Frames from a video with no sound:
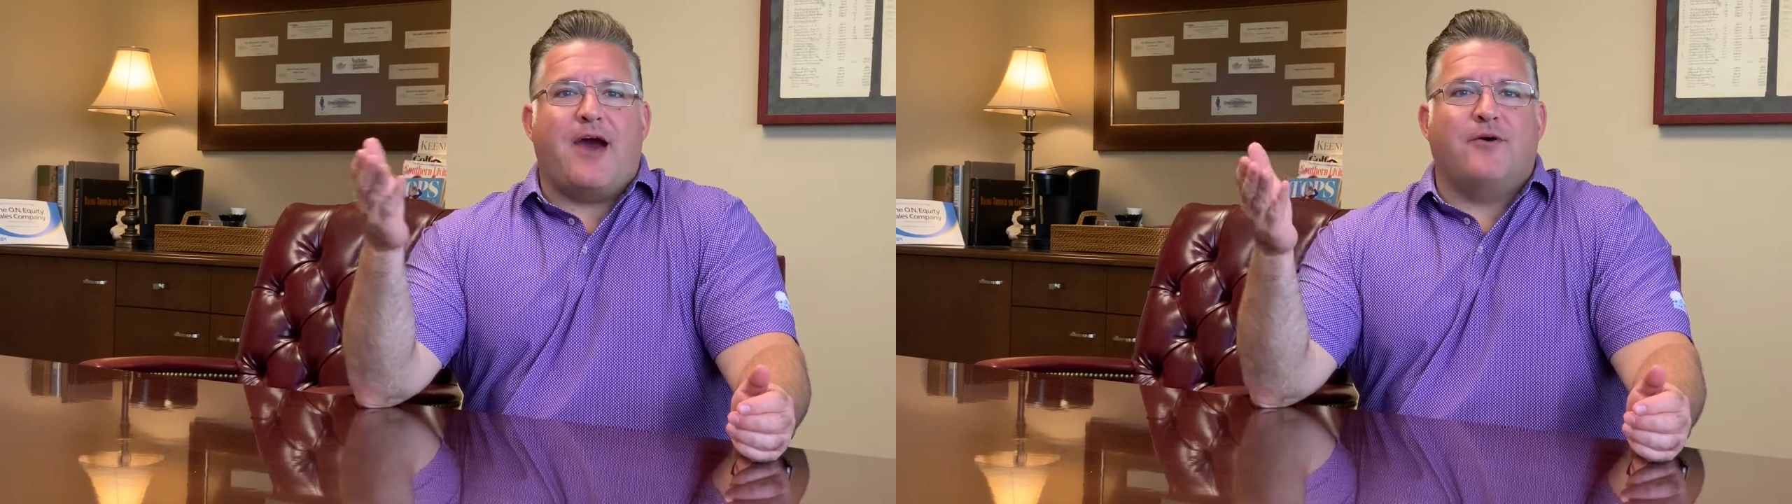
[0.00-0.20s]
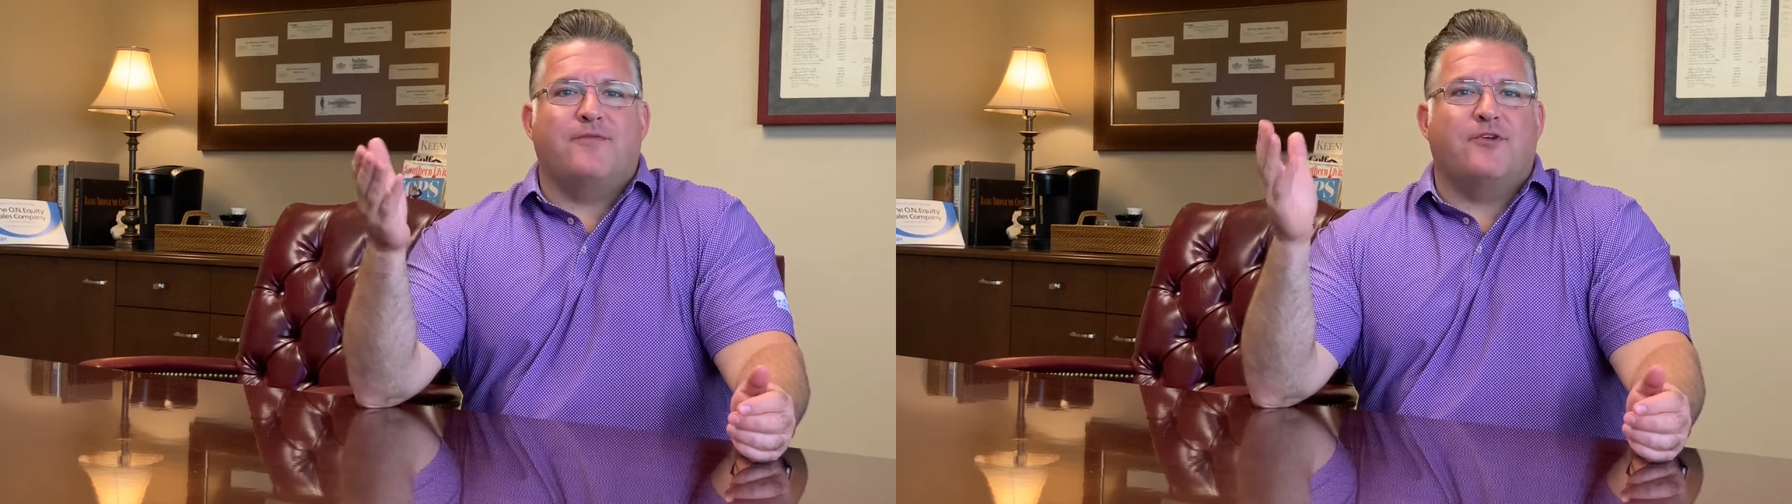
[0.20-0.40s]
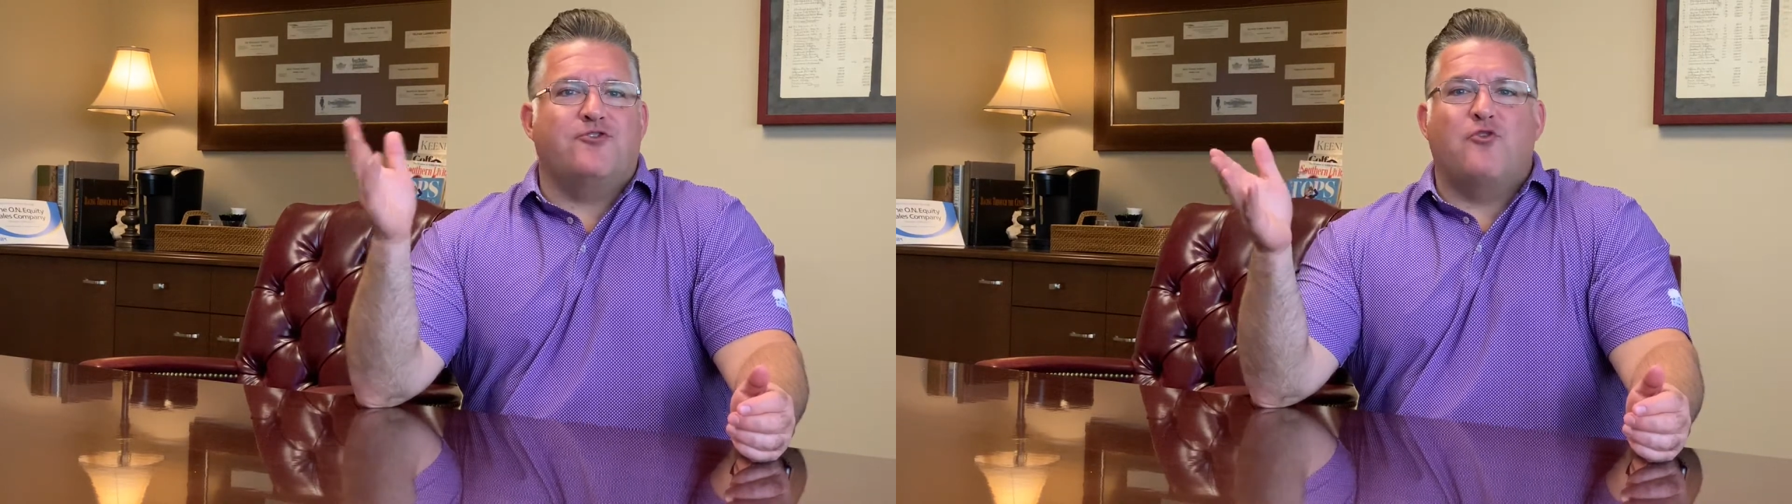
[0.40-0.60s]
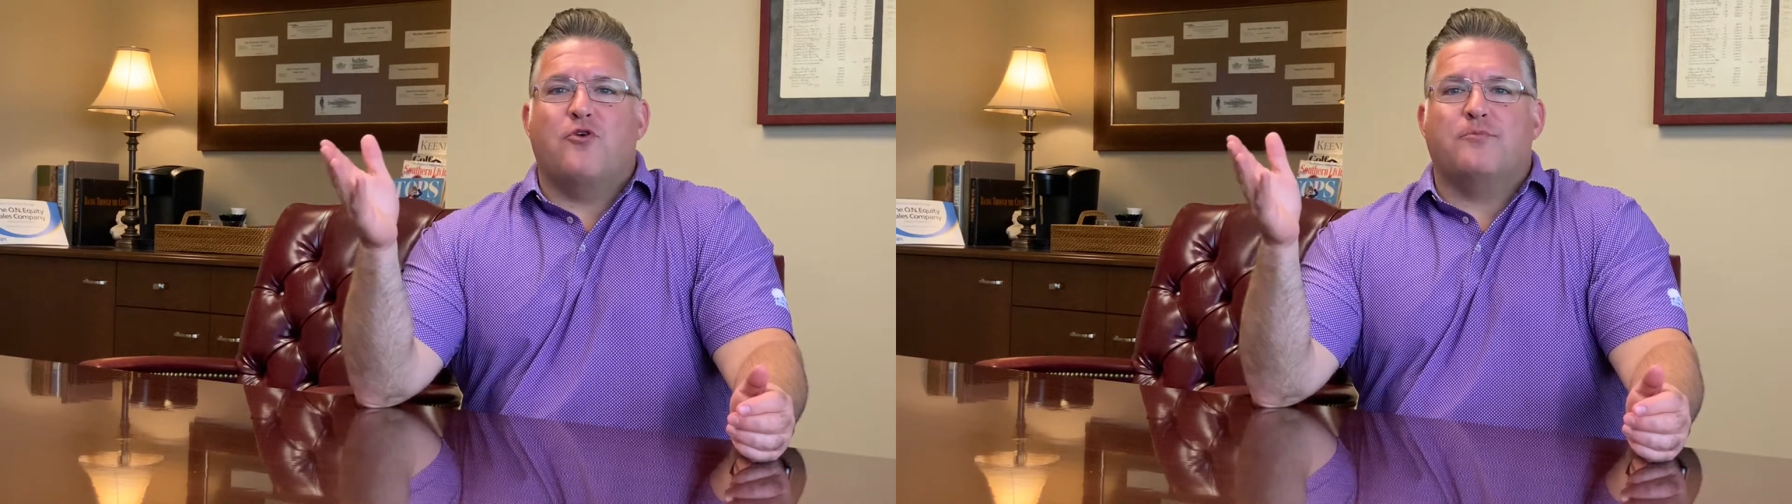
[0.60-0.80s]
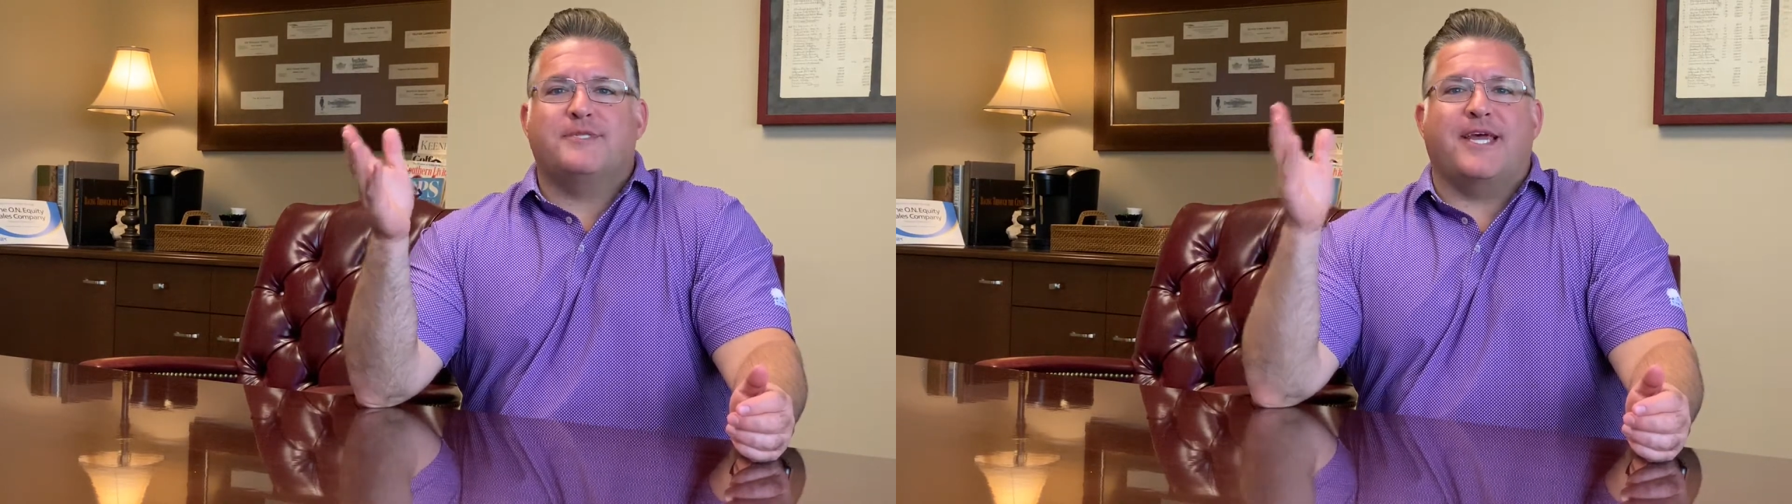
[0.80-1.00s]
out of the
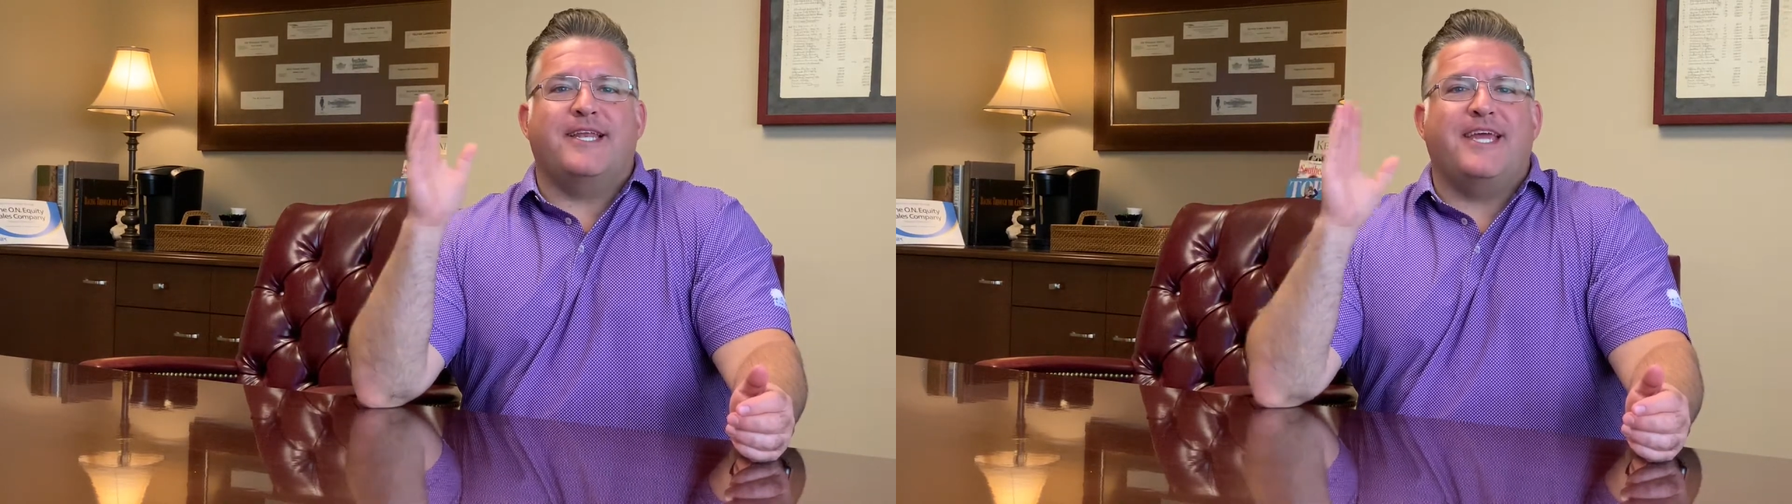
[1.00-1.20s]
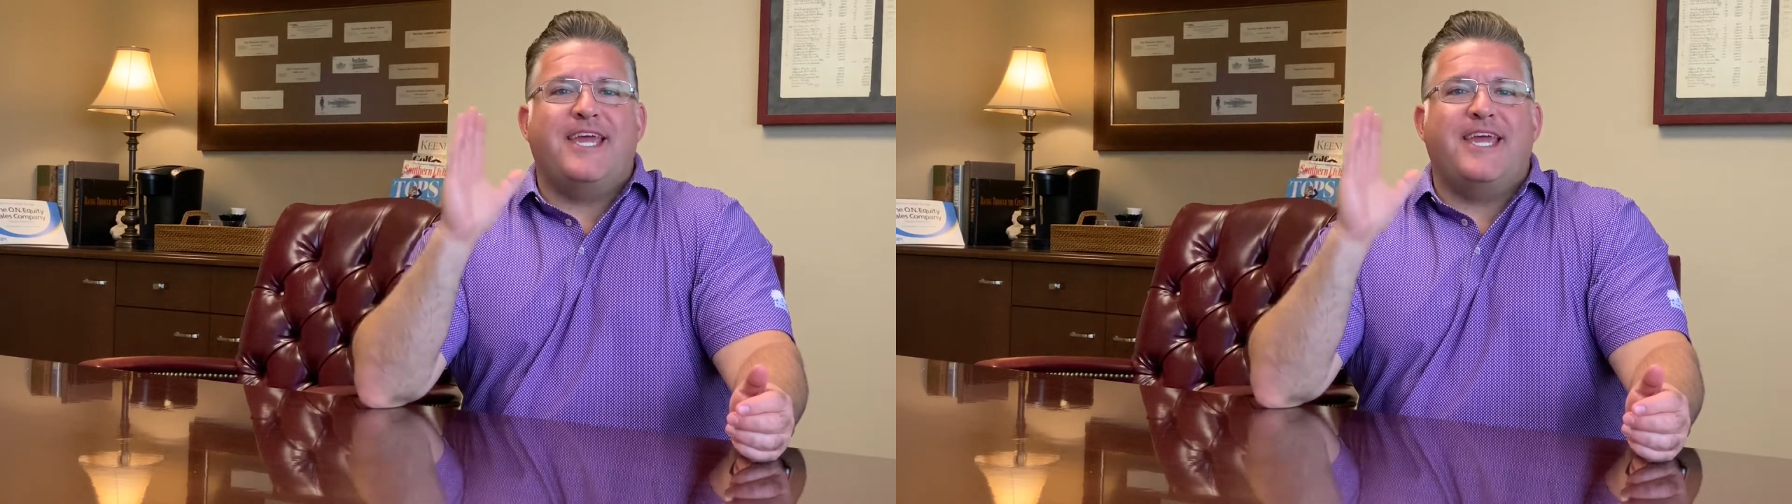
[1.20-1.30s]
dorms and